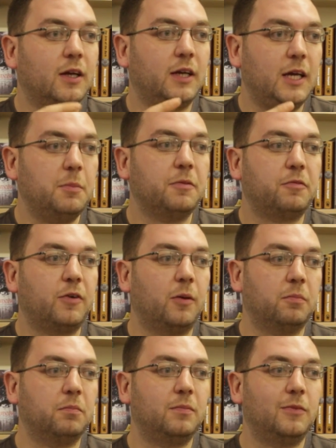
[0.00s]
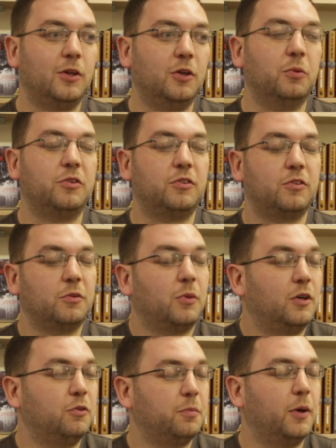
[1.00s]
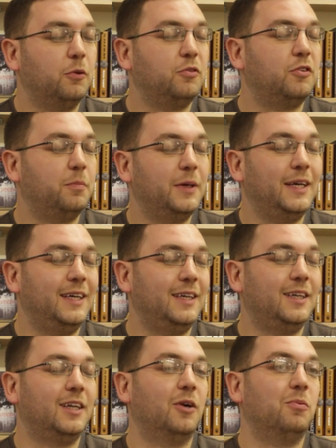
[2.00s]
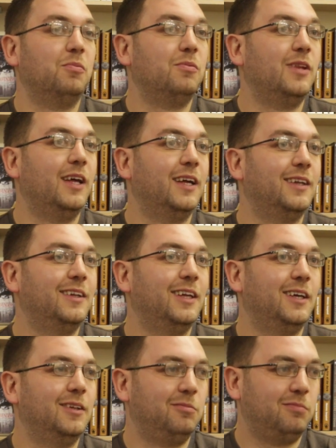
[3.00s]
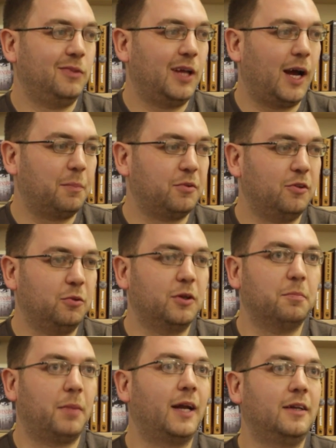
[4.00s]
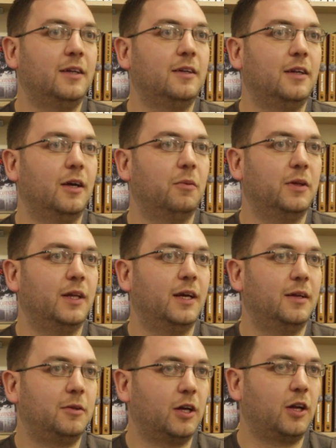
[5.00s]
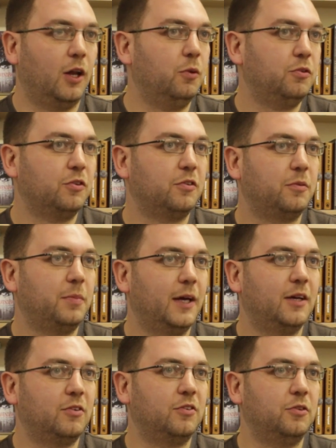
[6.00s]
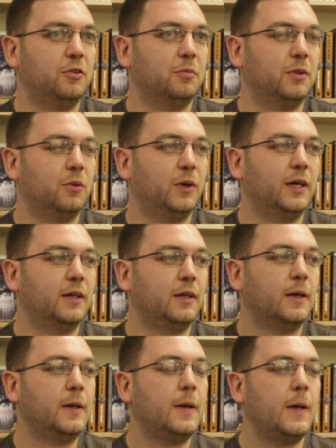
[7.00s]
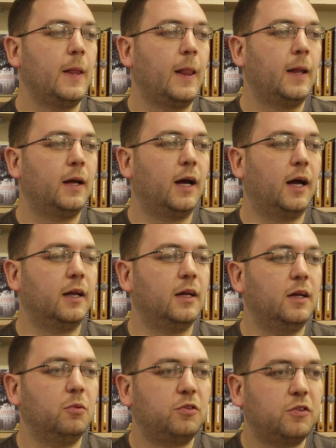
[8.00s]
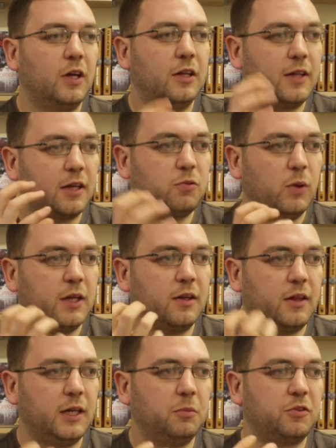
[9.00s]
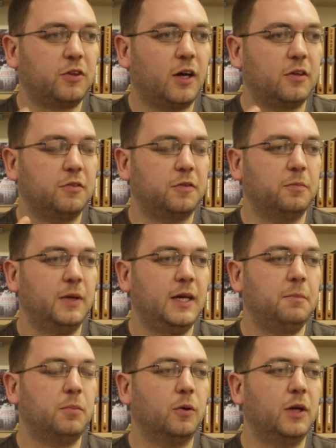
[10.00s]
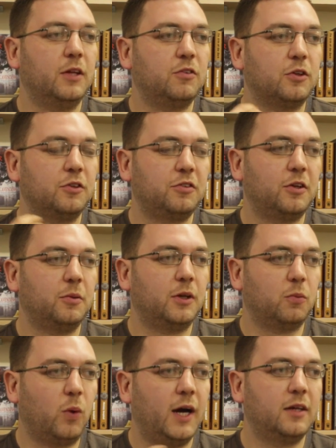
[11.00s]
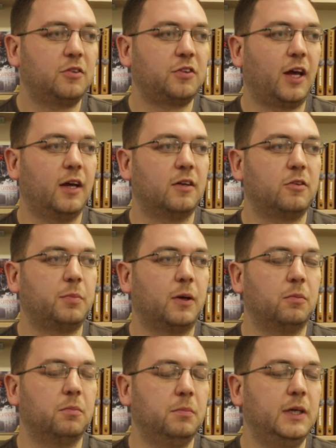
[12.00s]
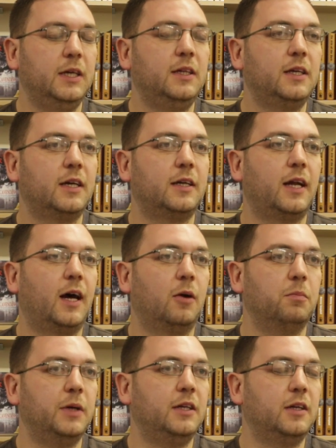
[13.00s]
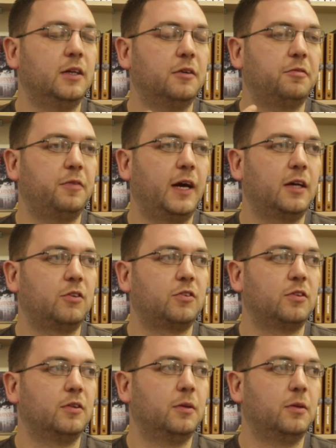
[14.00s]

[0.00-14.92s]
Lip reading: keeping from who is someone who's supposed to be, you know, the absolute companion, you know, and the closest person to them in the world. And that's where the theme started for me, but it's also in a wider scale. It's about media and how media affects